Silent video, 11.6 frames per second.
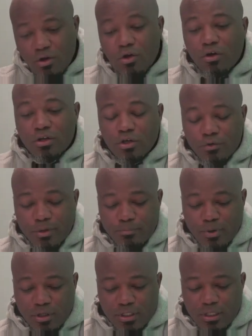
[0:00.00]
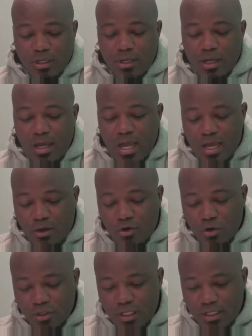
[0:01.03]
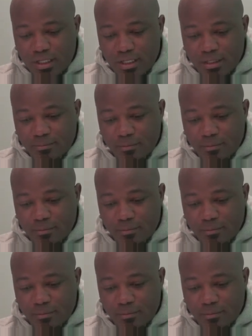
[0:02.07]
or your report accordingly.